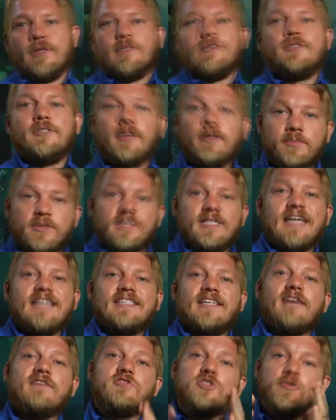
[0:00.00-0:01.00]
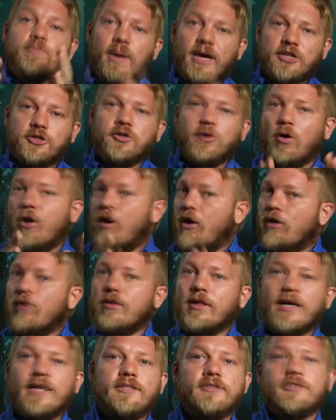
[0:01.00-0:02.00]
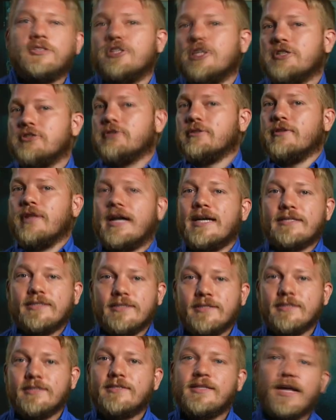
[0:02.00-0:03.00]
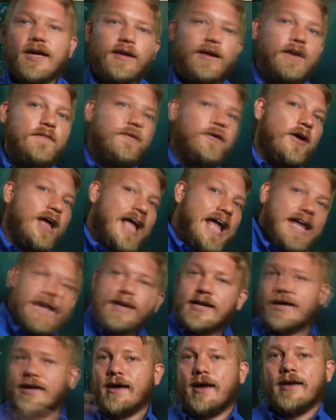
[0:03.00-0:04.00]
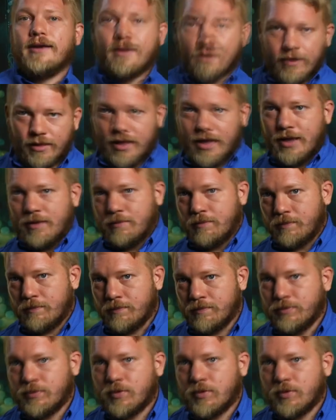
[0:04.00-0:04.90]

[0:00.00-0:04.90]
Some states have special all lines adjuster licenses that cover any kind of claim,